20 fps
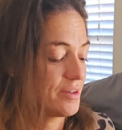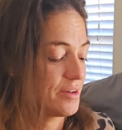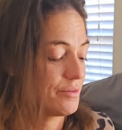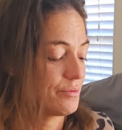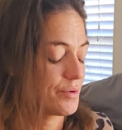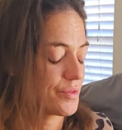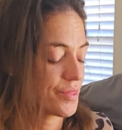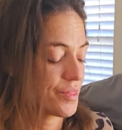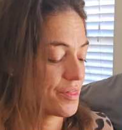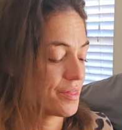
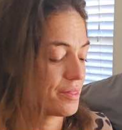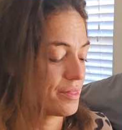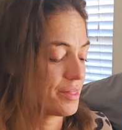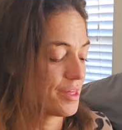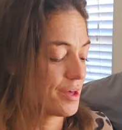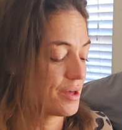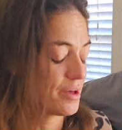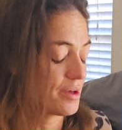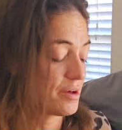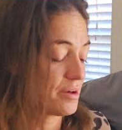With
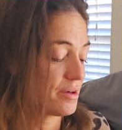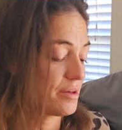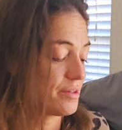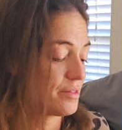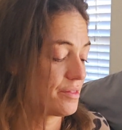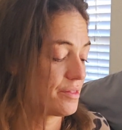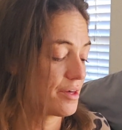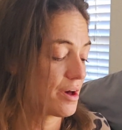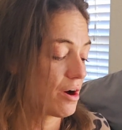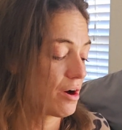the
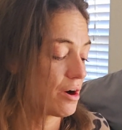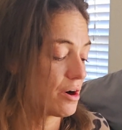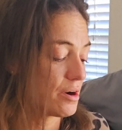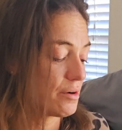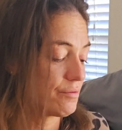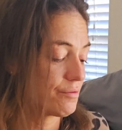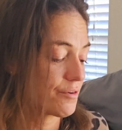heart